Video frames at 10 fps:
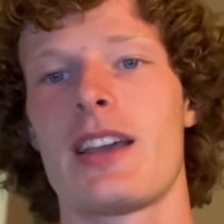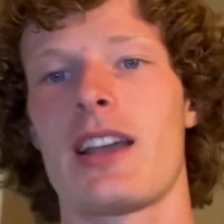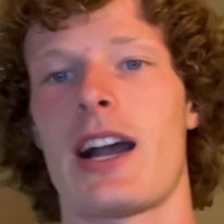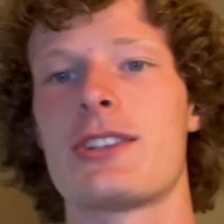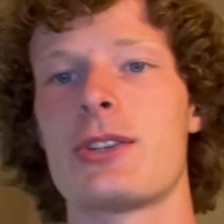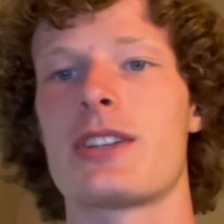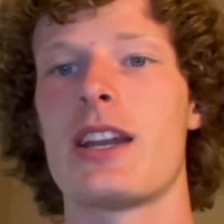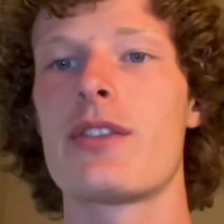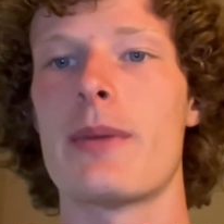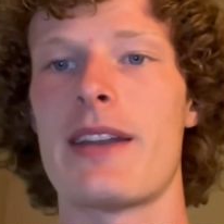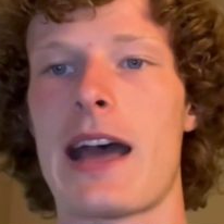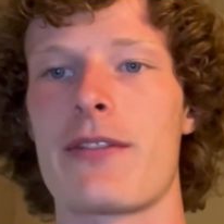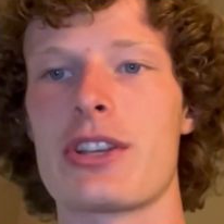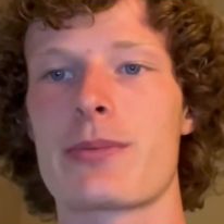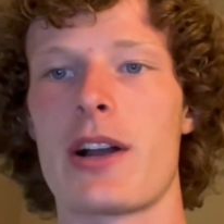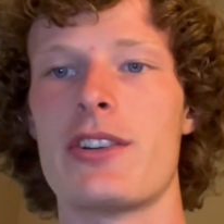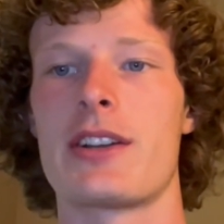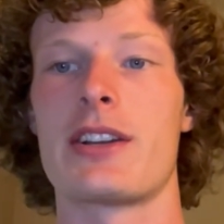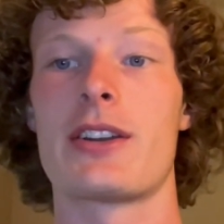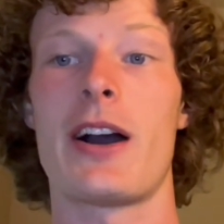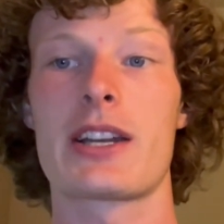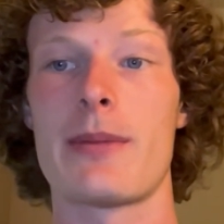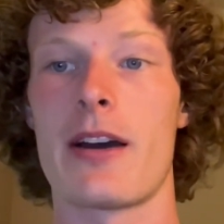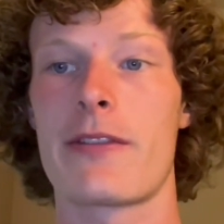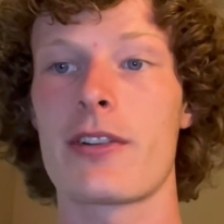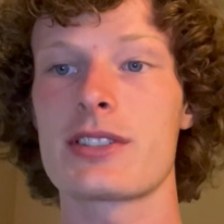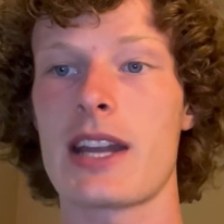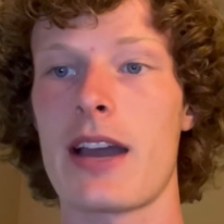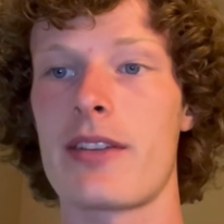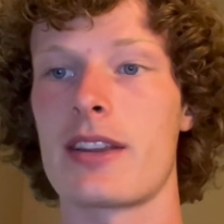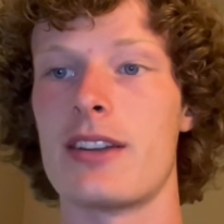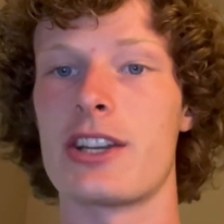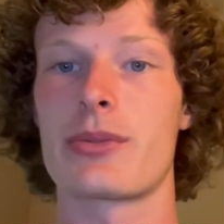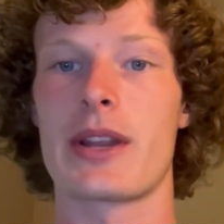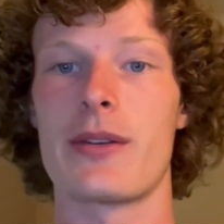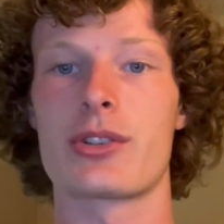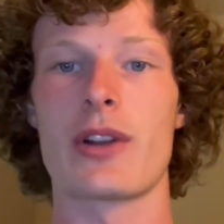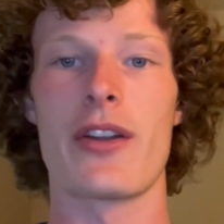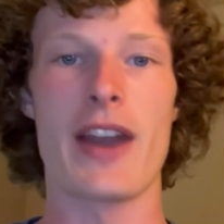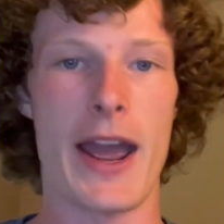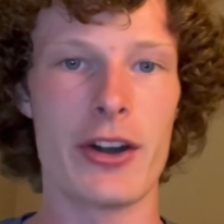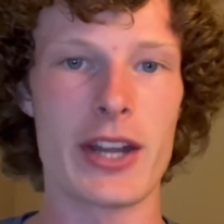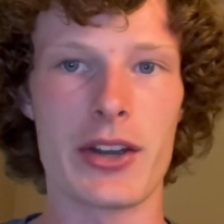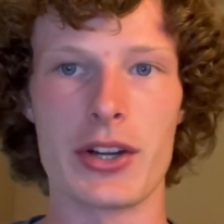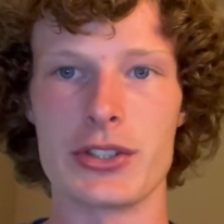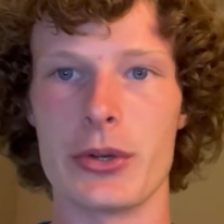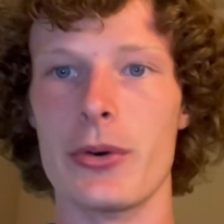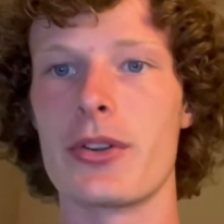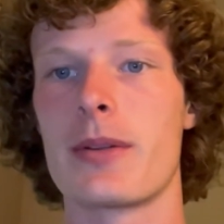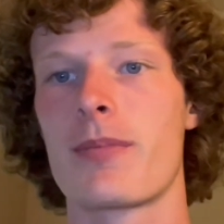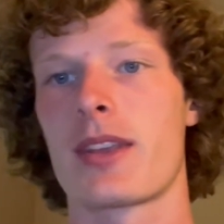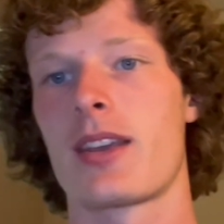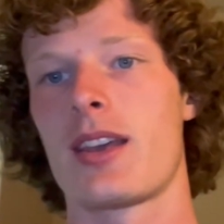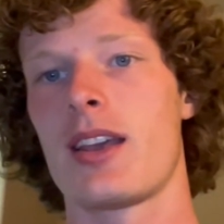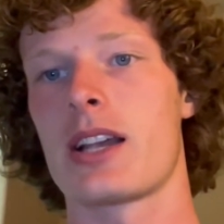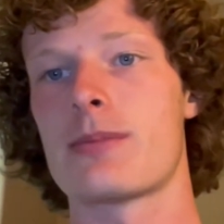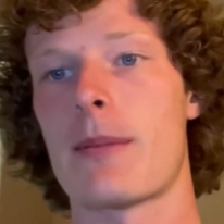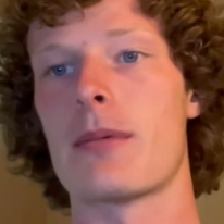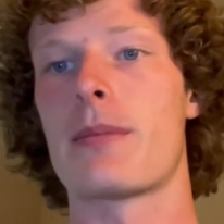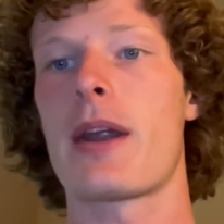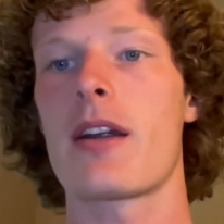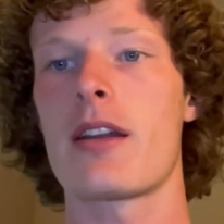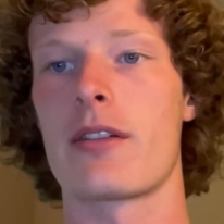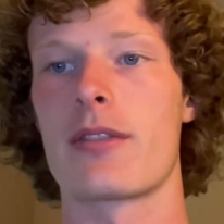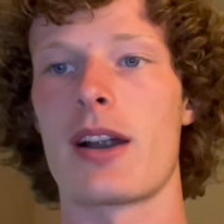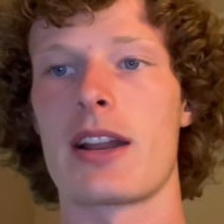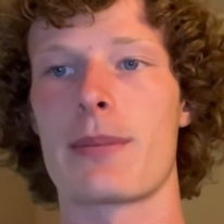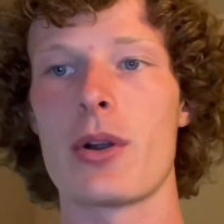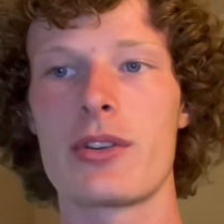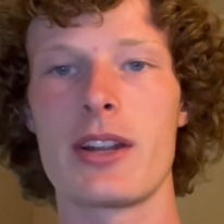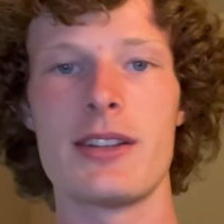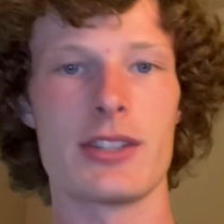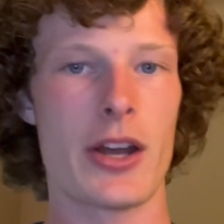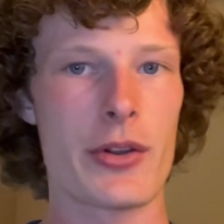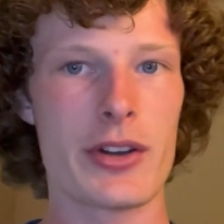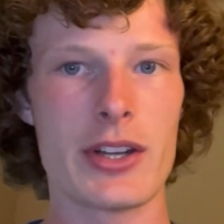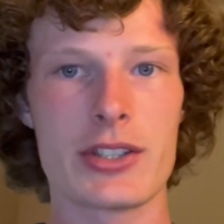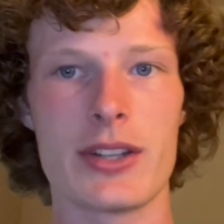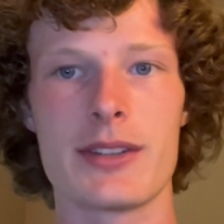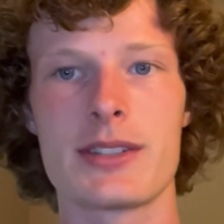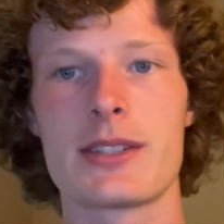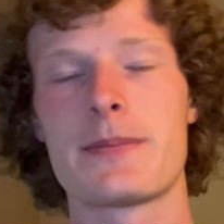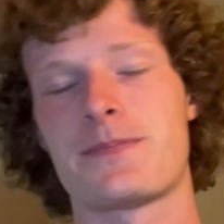I chose to interview my dad for this project, and he talked about first having the dish when he was around 9 or 10 years old. His mom would prepare it in a variety of proteins and other additions.